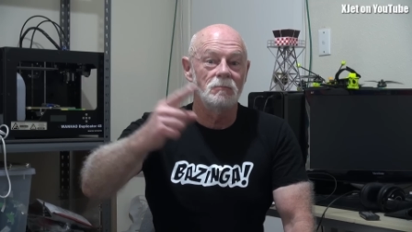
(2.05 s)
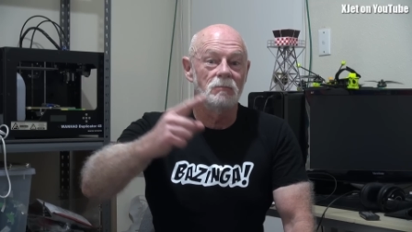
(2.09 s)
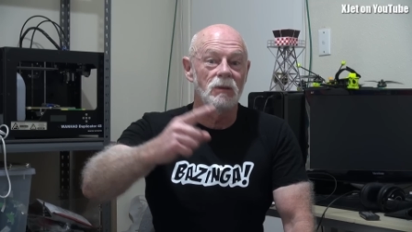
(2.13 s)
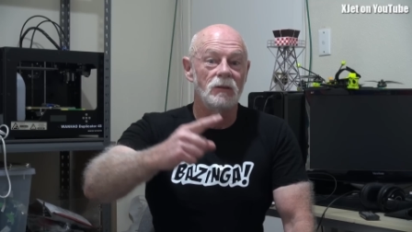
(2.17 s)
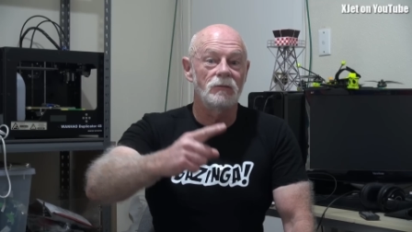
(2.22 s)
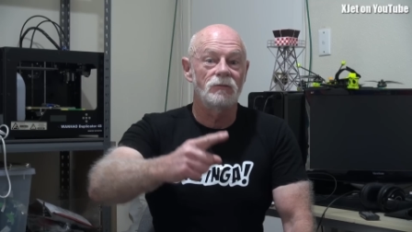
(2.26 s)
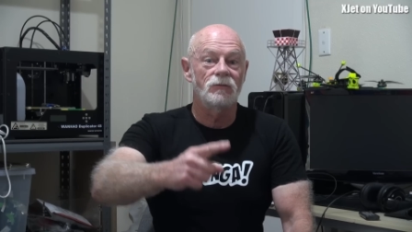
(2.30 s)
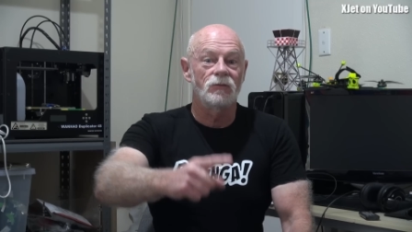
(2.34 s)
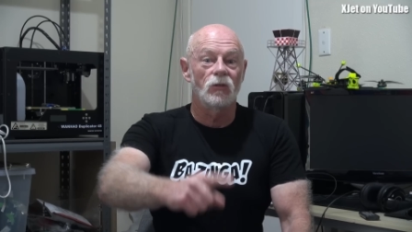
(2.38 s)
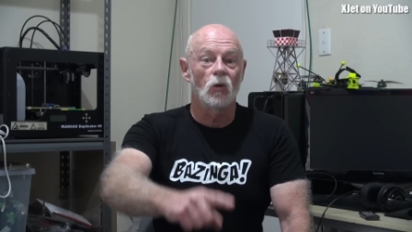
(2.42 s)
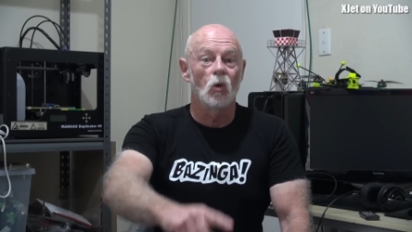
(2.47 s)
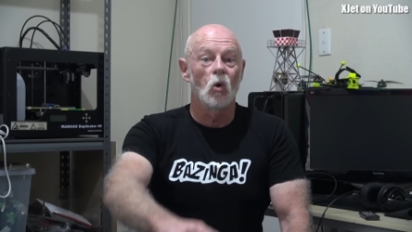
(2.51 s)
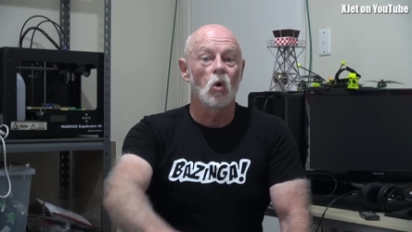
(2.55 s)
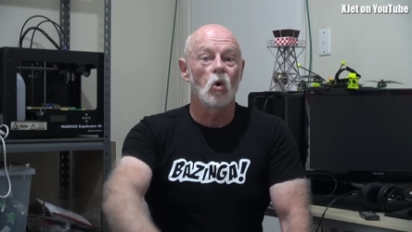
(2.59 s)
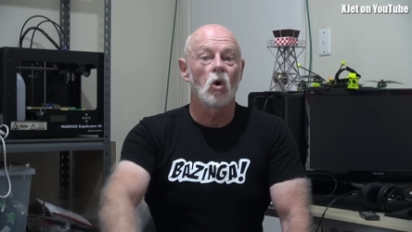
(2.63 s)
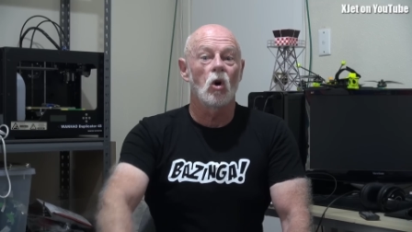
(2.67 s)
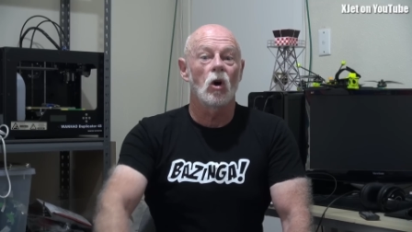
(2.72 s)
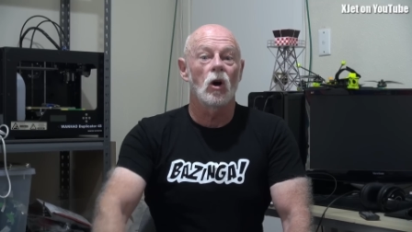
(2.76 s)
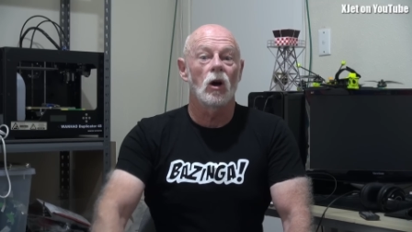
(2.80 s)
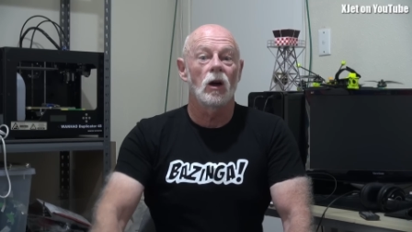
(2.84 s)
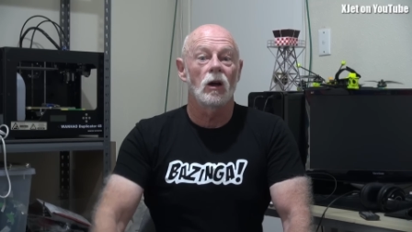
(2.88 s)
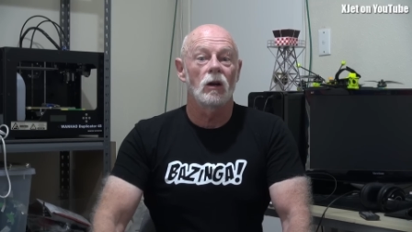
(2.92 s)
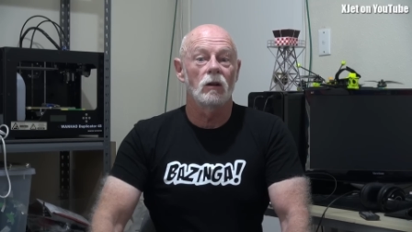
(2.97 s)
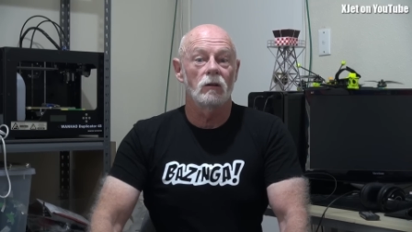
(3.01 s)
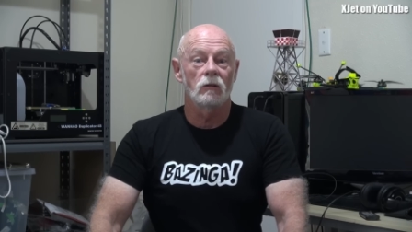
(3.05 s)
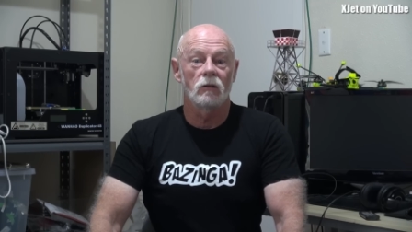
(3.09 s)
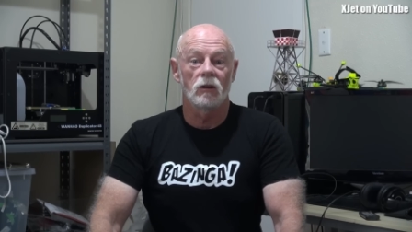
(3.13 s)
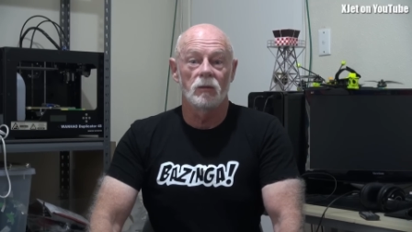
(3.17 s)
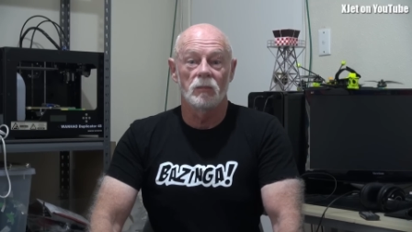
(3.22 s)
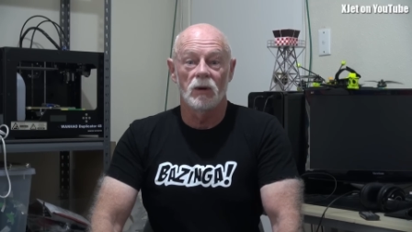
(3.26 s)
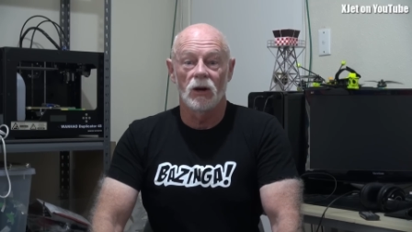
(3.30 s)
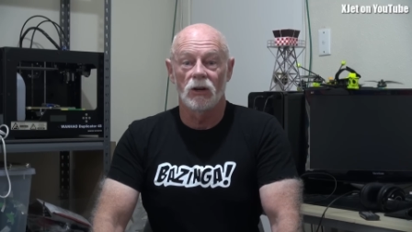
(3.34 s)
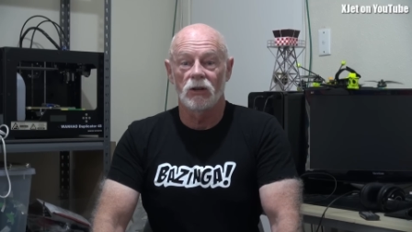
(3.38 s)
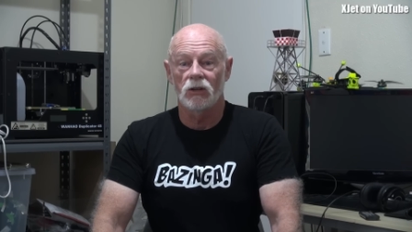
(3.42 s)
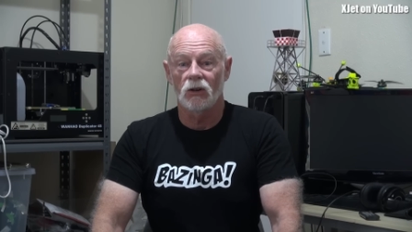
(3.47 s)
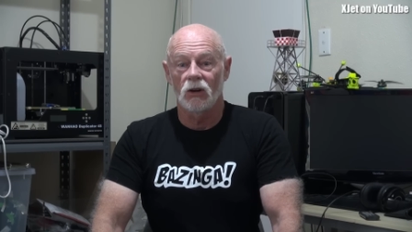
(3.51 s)
before
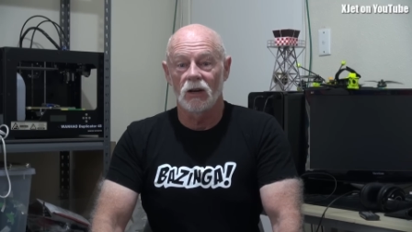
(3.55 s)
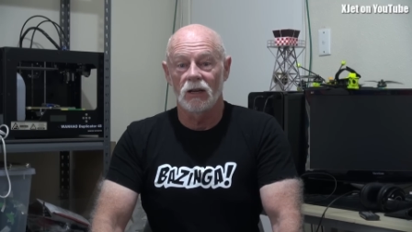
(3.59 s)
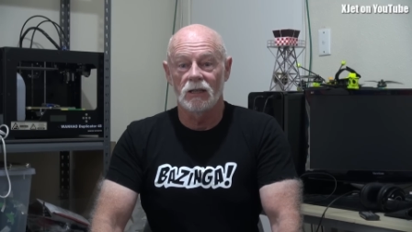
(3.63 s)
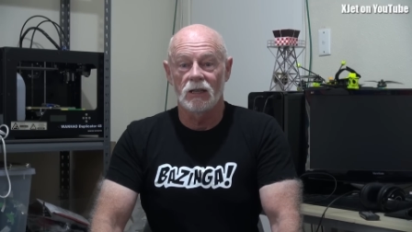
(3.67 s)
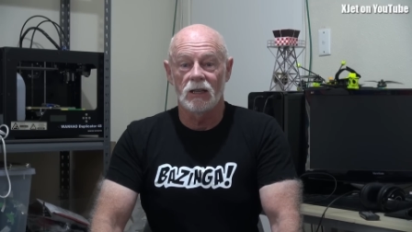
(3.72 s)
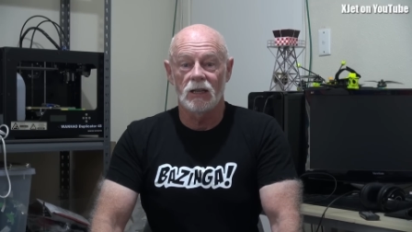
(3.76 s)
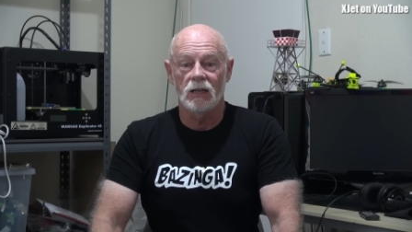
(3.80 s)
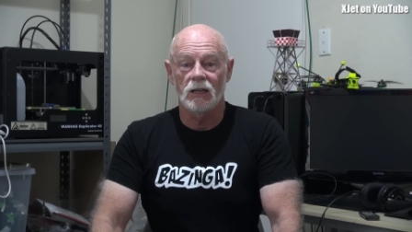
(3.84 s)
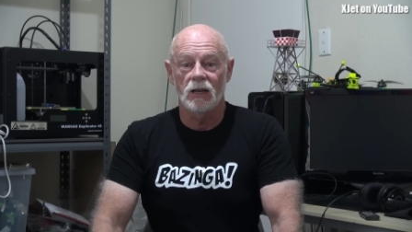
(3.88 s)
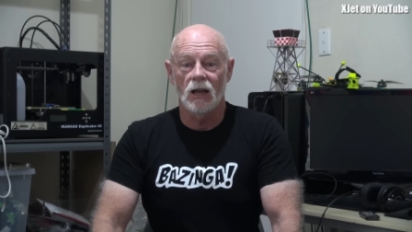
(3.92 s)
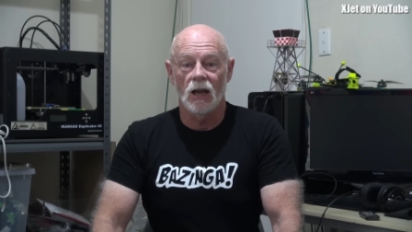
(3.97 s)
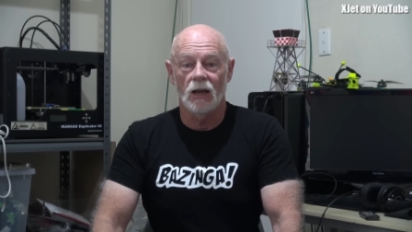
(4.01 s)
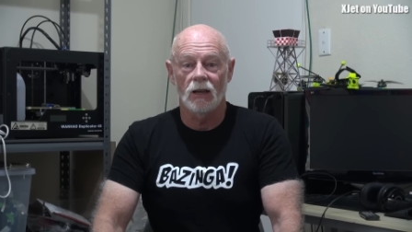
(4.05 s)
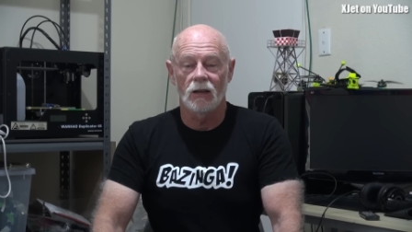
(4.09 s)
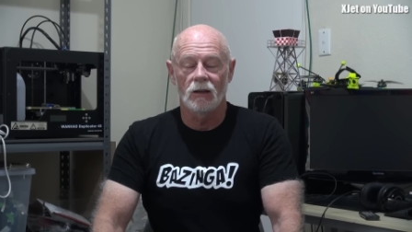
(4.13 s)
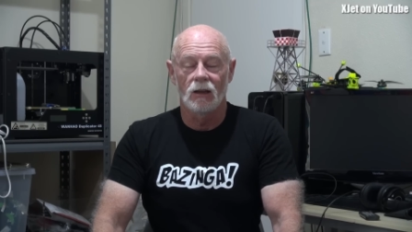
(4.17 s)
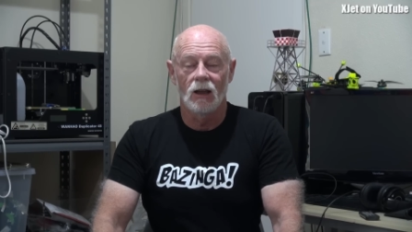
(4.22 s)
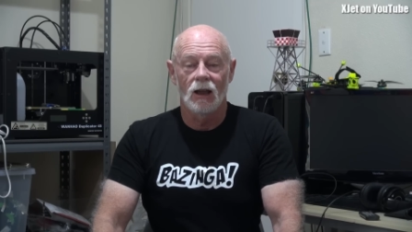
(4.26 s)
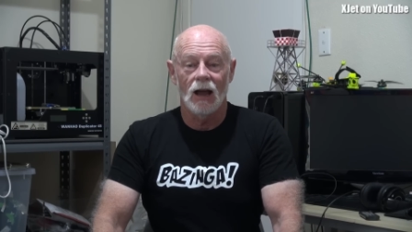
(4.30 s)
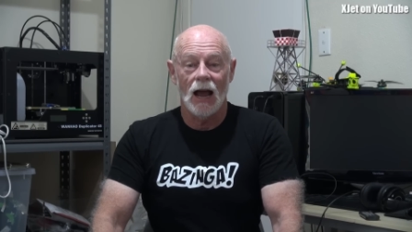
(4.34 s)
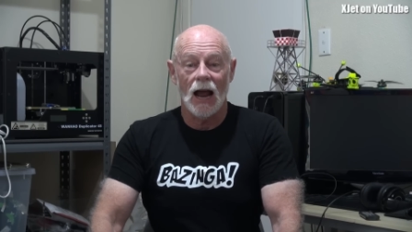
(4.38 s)
Remote ID Day.